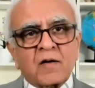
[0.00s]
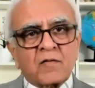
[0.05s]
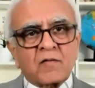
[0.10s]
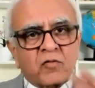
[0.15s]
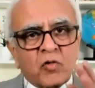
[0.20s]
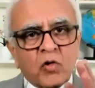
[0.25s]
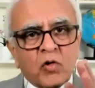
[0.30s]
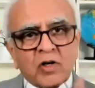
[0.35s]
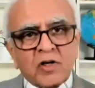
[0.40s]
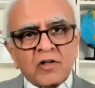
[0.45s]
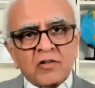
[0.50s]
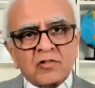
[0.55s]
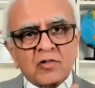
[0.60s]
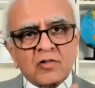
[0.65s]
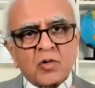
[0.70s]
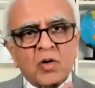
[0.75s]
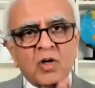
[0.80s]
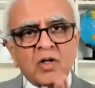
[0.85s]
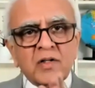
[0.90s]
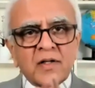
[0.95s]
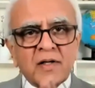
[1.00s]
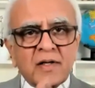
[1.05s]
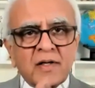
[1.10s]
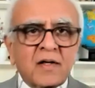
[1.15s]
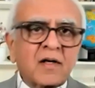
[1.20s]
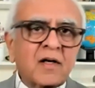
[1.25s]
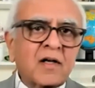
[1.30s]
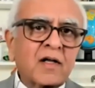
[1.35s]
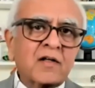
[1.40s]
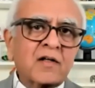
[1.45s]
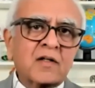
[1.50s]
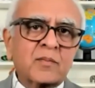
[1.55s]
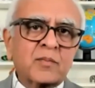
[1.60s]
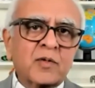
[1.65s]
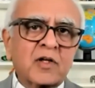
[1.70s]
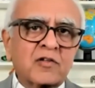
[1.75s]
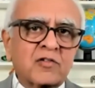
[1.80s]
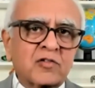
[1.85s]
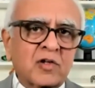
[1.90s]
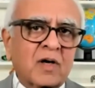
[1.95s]
Focus on the
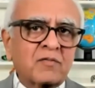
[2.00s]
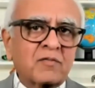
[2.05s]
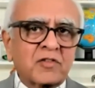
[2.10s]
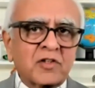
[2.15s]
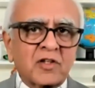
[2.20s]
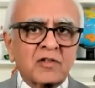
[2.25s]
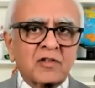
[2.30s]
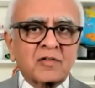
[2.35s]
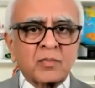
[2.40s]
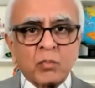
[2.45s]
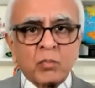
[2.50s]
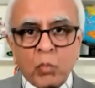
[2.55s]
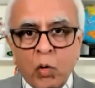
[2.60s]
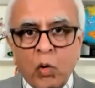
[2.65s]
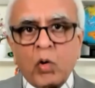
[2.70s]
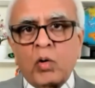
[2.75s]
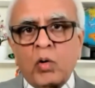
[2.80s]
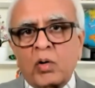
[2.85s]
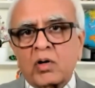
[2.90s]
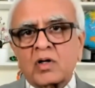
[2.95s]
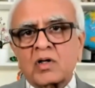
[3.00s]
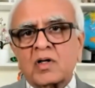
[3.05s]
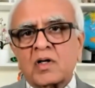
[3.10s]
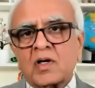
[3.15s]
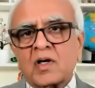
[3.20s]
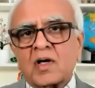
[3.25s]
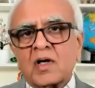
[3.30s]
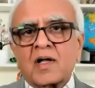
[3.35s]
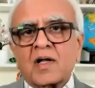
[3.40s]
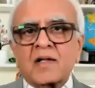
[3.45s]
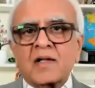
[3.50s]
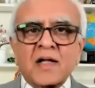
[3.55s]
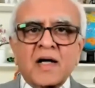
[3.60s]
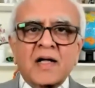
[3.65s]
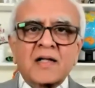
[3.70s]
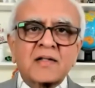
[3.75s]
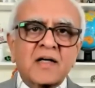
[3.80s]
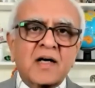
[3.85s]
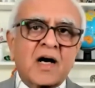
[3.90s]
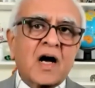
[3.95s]
intangible soft skills more
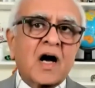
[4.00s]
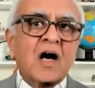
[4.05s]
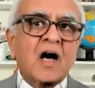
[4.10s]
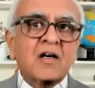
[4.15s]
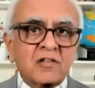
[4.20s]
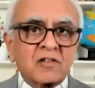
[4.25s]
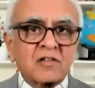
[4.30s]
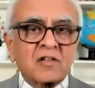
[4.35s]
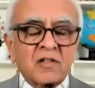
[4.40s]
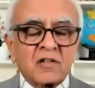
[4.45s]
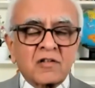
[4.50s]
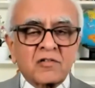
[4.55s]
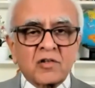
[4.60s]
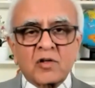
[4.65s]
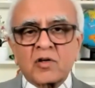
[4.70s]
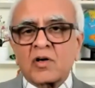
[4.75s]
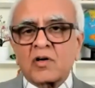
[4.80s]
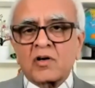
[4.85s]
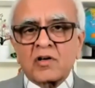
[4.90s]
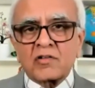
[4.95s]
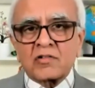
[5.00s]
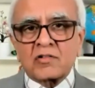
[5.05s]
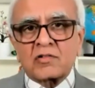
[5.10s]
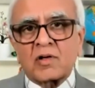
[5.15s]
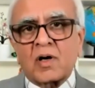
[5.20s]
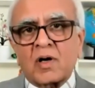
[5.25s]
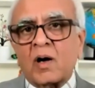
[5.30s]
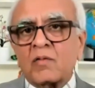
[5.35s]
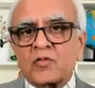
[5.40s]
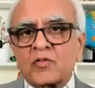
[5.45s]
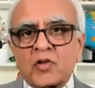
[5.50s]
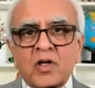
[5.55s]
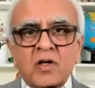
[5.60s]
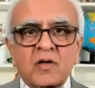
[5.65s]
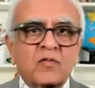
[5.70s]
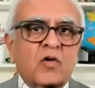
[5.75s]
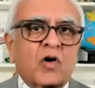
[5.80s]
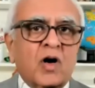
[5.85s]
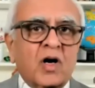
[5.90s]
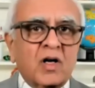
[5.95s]
than the hard skills. Resolve to
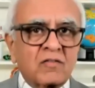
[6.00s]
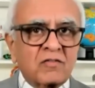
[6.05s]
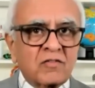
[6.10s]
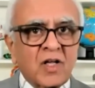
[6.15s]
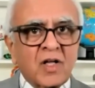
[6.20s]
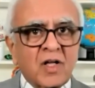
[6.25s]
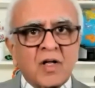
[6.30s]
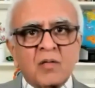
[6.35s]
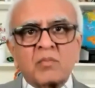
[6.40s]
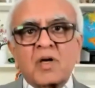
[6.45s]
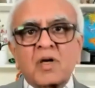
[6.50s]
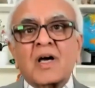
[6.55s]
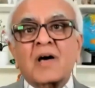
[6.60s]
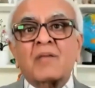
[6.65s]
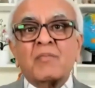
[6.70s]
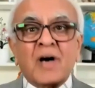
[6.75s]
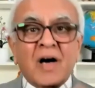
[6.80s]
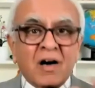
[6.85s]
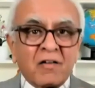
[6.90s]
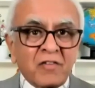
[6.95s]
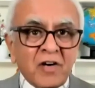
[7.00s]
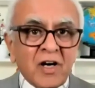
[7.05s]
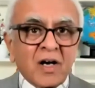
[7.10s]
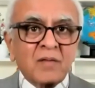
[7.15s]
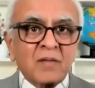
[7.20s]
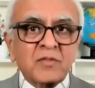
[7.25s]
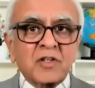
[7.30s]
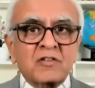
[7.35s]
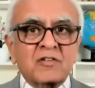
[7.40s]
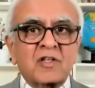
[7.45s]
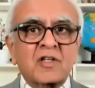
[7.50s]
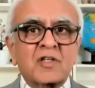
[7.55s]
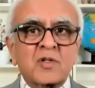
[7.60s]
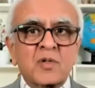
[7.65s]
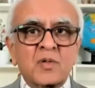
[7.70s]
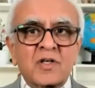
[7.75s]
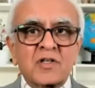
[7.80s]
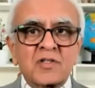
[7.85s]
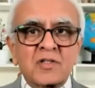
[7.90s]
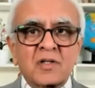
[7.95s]
evolve, become aware of the
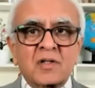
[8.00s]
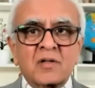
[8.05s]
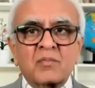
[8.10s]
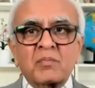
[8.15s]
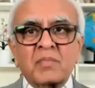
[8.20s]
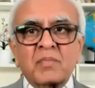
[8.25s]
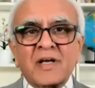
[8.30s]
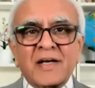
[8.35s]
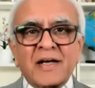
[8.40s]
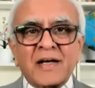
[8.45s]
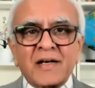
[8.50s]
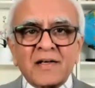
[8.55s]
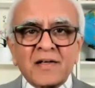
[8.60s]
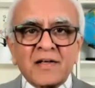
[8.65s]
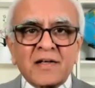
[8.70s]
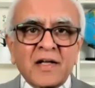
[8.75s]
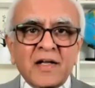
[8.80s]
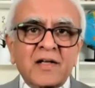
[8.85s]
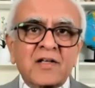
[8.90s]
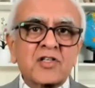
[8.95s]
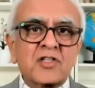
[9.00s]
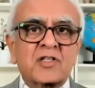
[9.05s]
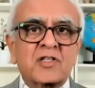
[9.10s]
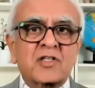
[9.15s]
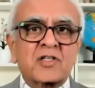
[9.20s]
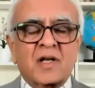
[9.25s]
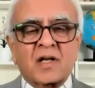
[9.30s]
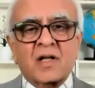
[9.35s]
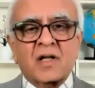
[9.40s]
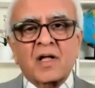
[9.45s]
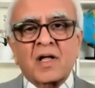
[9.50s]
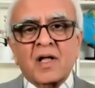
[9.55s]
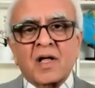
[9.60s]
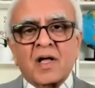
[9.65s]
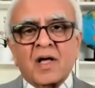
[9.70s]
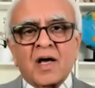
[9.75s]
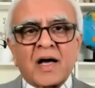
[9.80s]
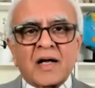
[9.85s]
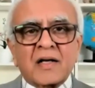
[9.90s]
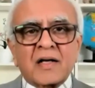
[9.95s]
situation, be intentional,
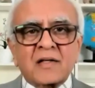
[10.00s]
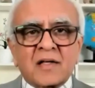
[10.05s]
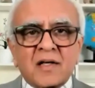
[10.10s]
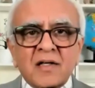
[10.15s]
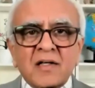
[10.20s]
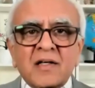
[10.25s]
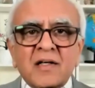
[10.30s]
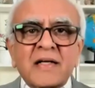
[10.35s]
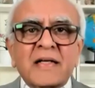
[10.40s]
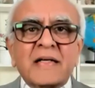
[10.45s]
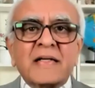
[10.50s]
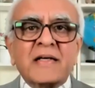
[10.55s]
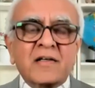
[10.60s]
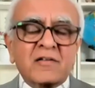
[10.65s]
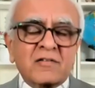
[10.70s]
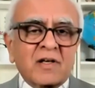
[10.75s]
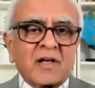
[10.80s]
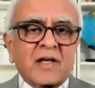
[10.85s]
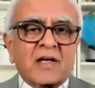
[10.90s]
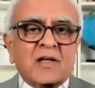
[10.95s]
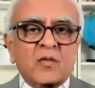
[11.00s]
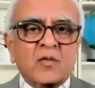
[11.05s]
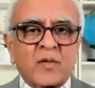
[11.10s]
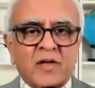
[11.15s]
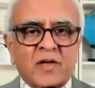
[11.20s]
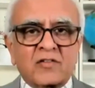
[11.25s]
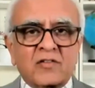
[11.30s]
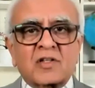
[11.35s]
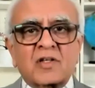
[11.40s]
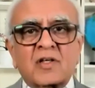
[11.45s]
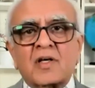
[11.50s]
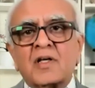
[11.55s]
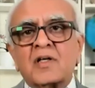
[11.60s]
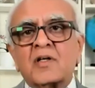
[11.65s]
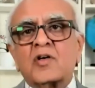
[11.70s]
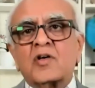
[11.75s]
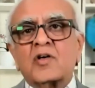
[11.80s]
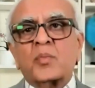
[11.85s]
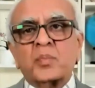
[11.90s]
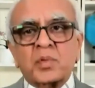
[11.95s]
and continuously invest in
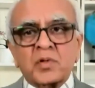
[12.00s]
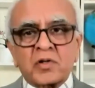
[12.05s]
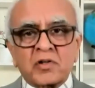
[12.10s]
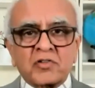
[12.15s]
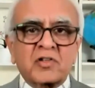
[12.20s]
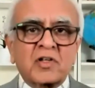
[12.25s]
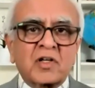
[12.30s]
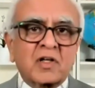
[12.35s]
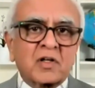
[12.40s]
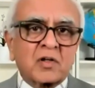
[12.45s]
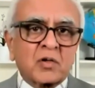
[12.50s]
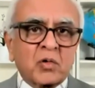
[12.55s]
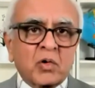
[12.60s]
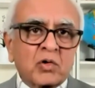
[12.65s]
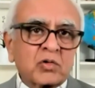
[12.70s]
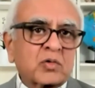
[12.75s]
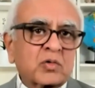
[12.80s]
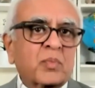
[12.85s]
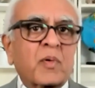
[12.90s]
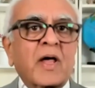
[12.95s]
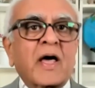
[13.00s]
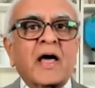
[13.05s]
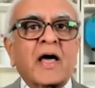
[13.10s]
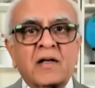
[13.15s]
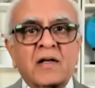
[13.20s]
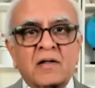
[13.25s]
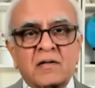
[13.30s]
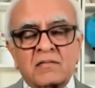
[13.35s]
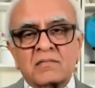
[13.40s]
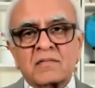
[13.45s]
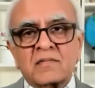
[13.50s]
your personal growth plan.